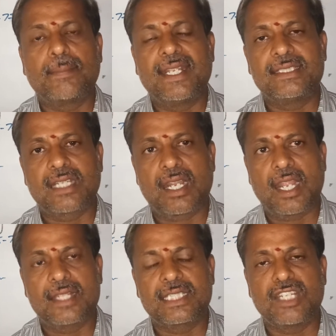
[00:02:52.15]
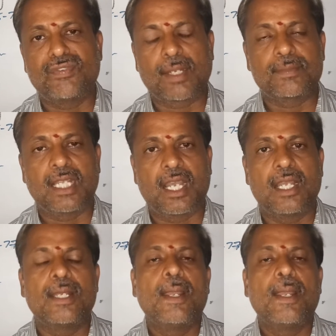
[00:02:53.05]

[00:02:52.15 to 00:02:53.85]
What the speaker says: by Indira Gandhi from the